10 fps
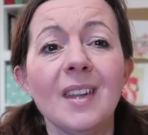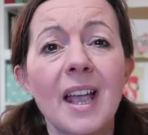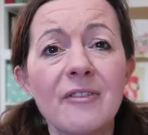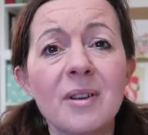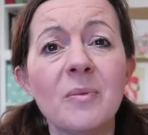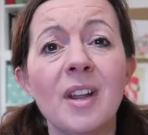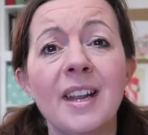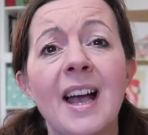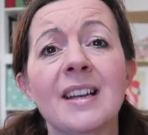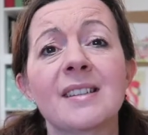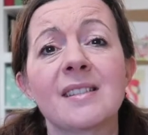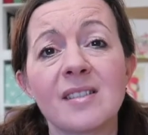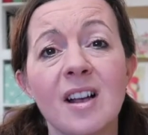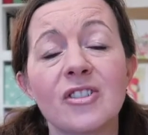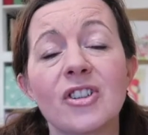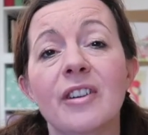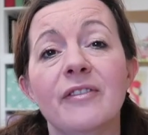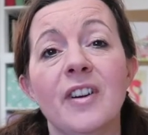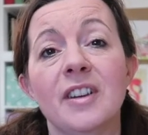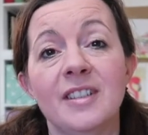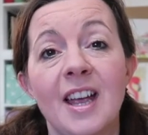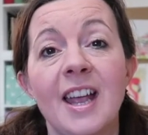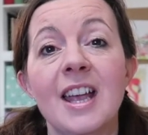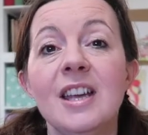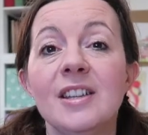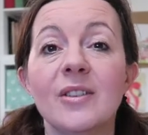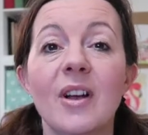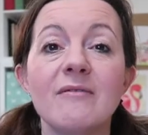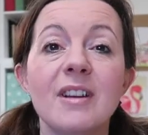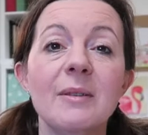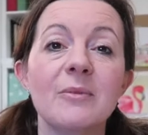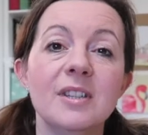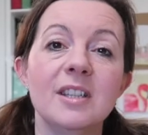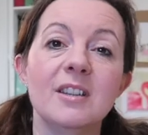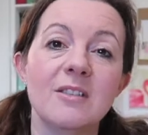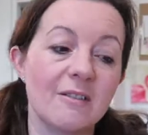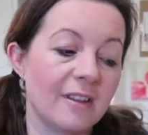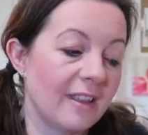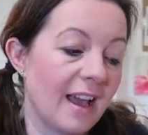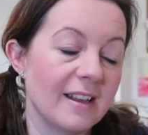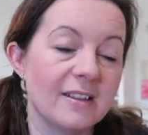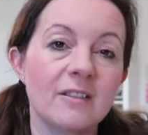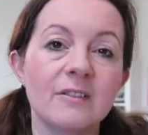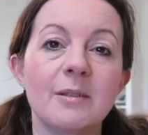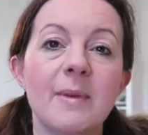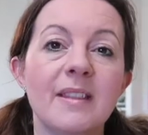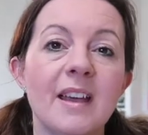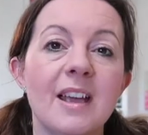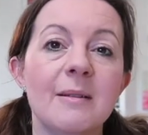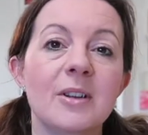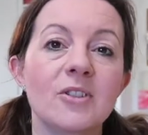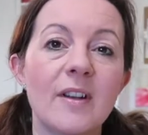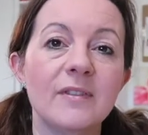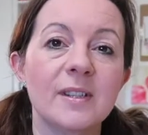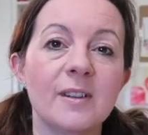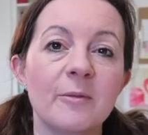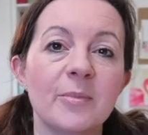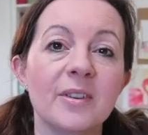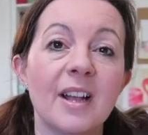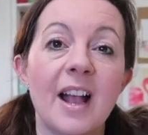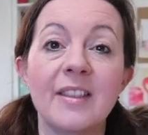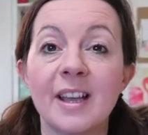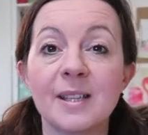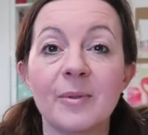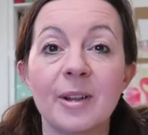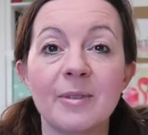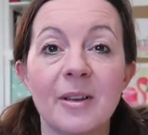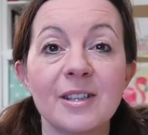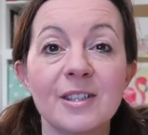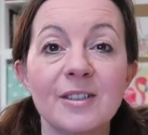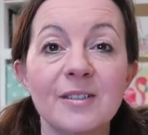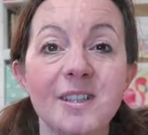Everyone had such a fun day so I really wanted to doc that, document that in my traveller's notebook and that's what I'm going to do